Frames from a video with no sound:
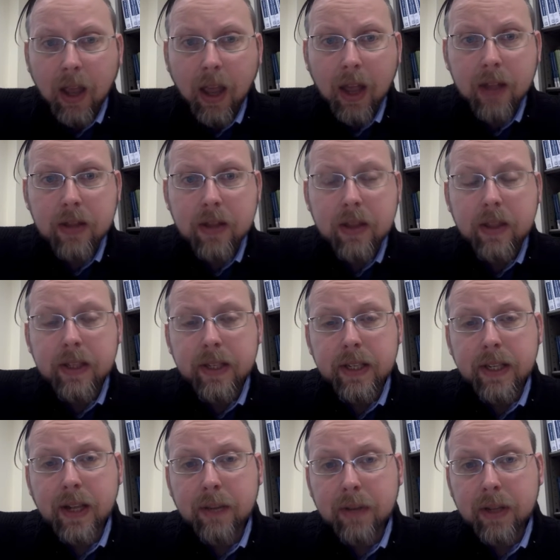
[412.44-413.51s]
And this
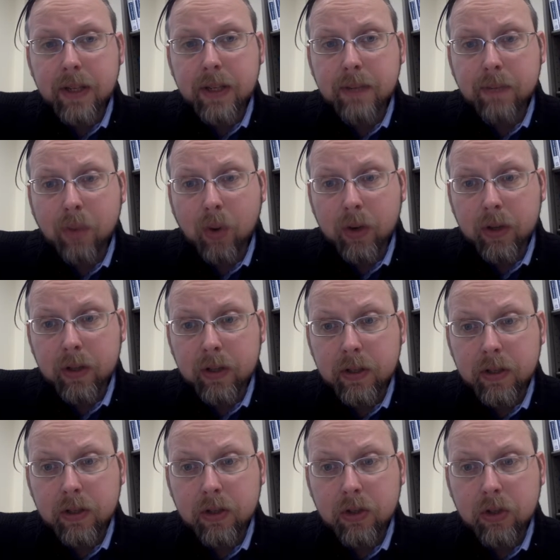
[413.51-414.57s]
assignment is important
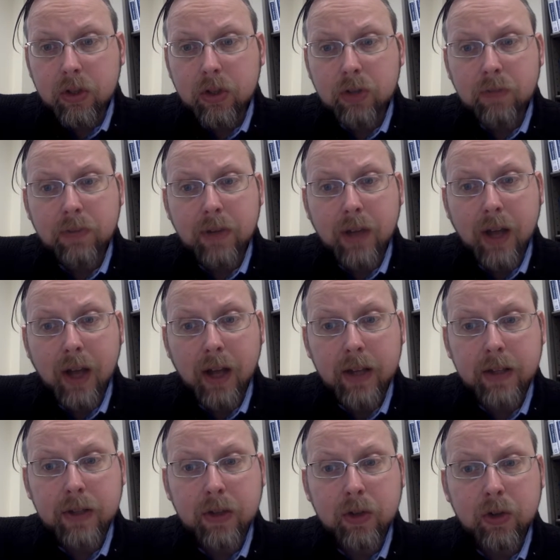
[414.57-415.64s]

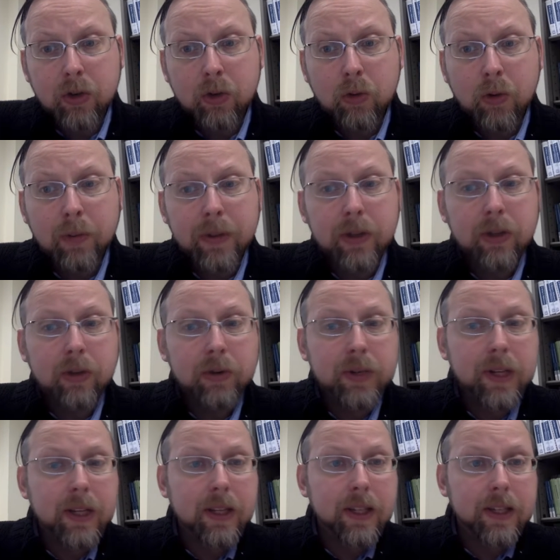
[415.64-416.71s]
because you will be
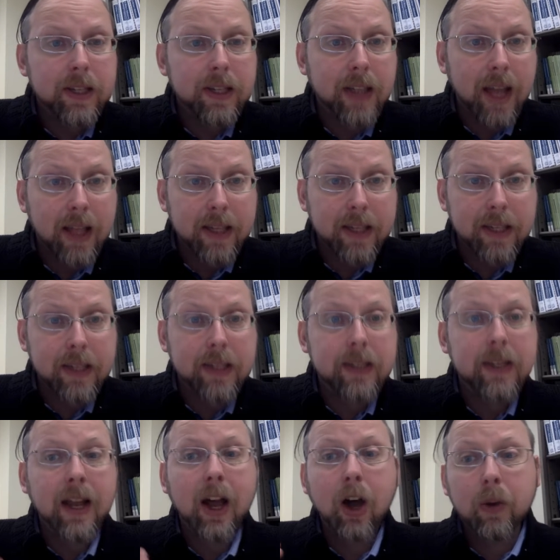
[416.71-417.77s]
using this analysis
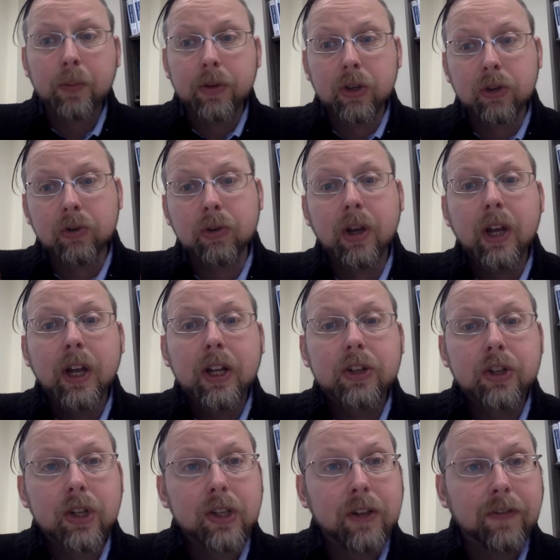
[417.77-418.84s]
to help you
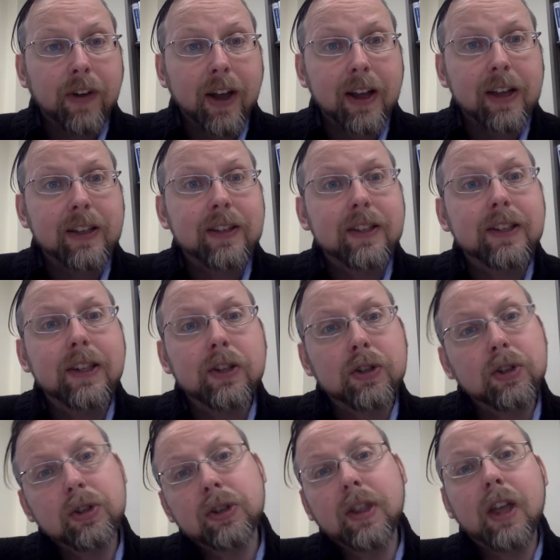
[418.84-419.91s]
justify
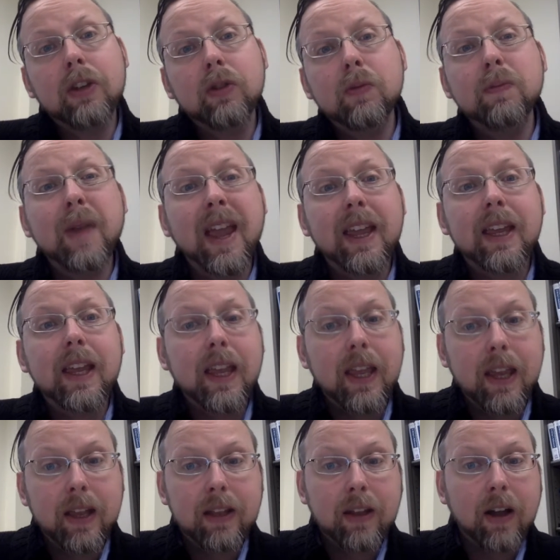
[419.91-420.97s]
decisions that you make
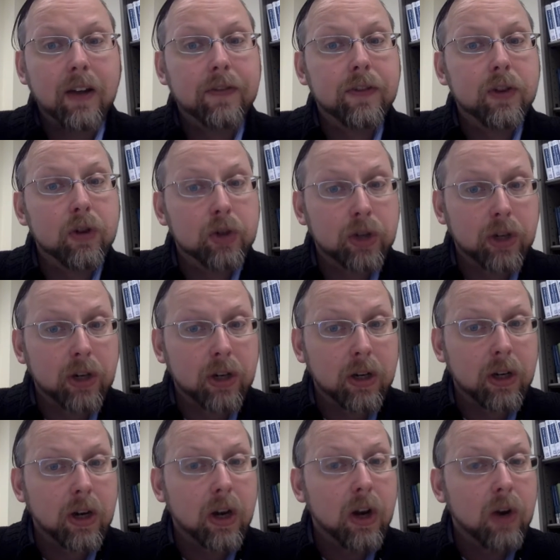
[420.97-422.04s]
in a
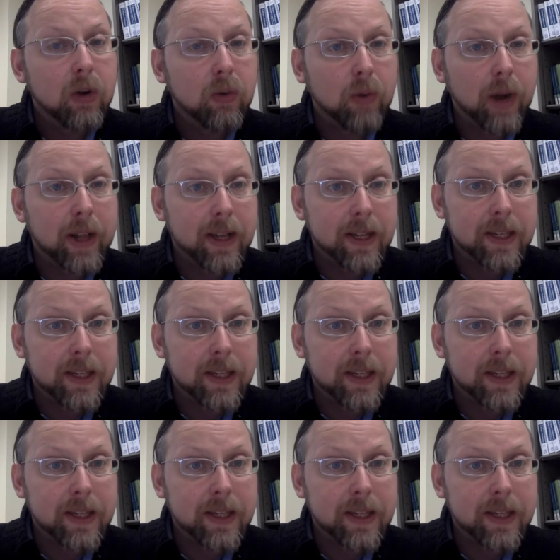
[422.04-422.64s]
future writing